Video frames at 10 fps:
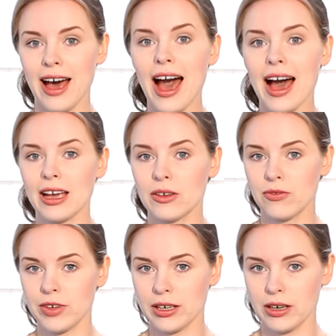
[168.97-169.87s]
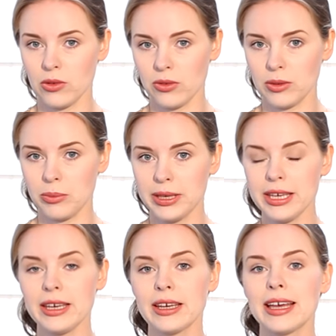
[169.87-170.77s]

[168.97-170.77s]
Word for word: I finger on the B,